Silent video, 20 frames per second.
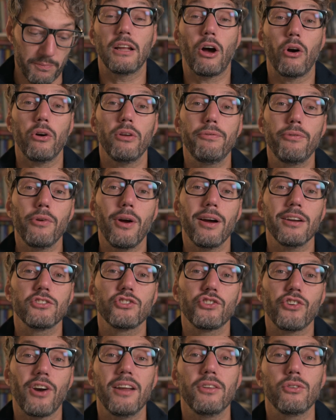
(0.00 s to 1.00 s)
Now, if you are
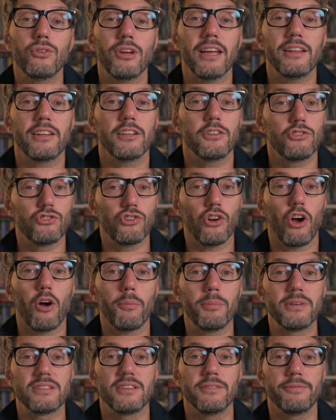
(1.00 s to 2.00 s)
trying to get a
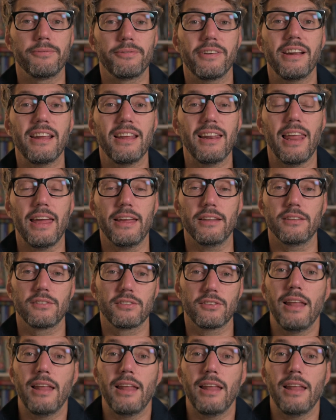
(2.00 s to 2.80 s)
job as a freelance,